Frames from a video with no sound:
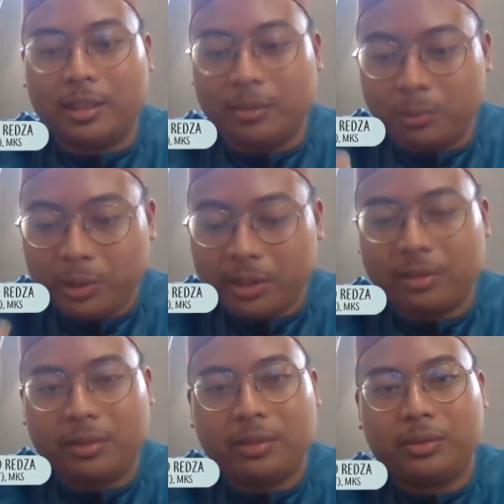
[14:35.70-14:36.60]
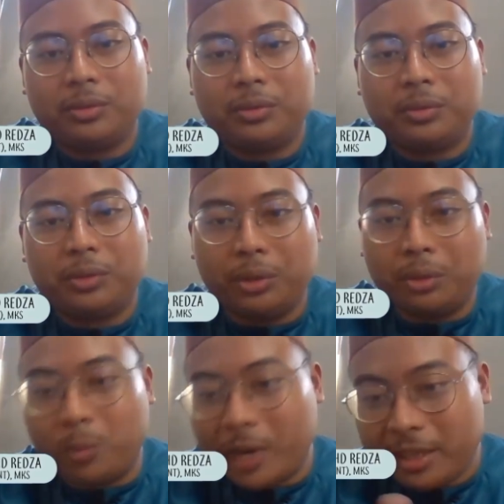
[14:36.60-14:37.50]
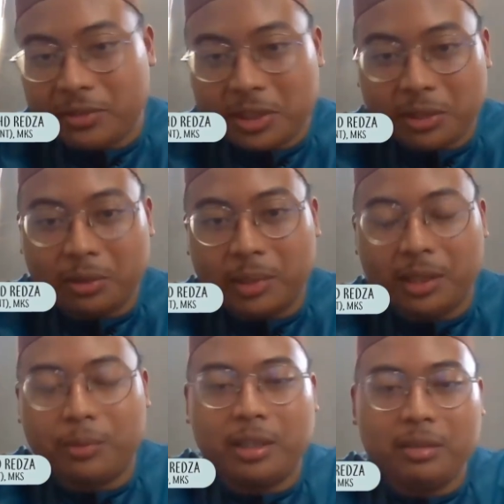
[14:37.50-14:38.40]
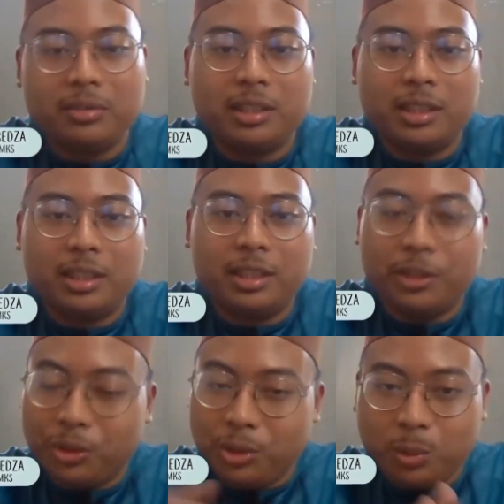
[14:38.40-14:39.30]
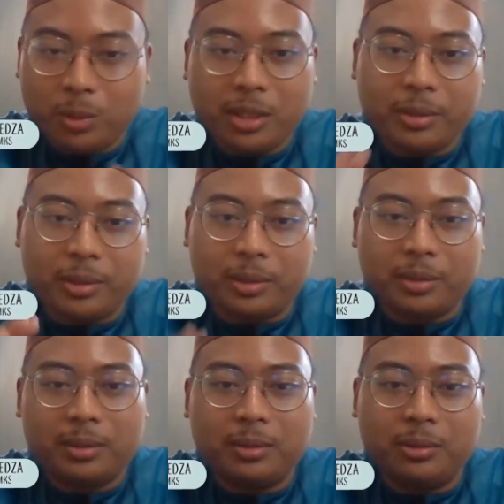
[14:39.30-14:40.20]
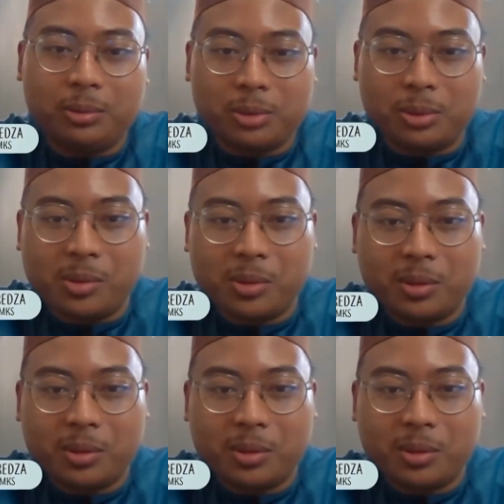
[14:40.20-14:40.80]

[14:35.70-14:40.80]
with your wives, your many wives, you will not do so.